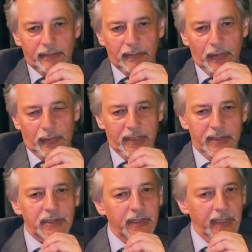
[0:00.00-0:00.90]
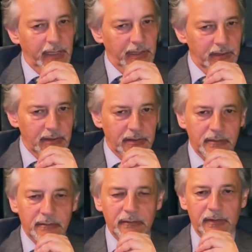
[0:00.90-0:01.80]
look at
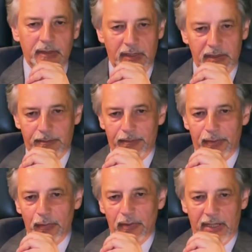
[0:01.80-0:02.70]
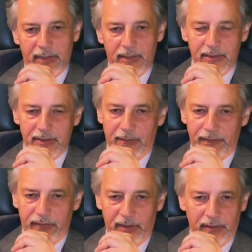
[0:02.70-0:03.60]
screens, as blue light is
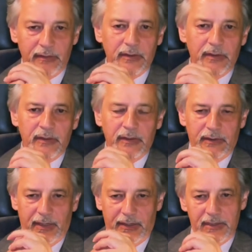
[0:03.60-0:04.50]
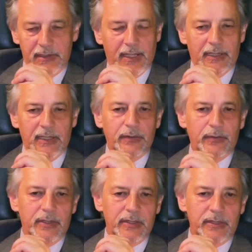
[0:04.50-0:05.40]
something that is likely
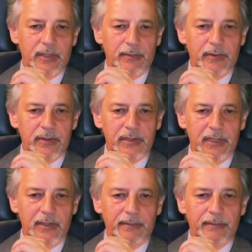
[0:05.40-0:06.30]
to disturb your sleep.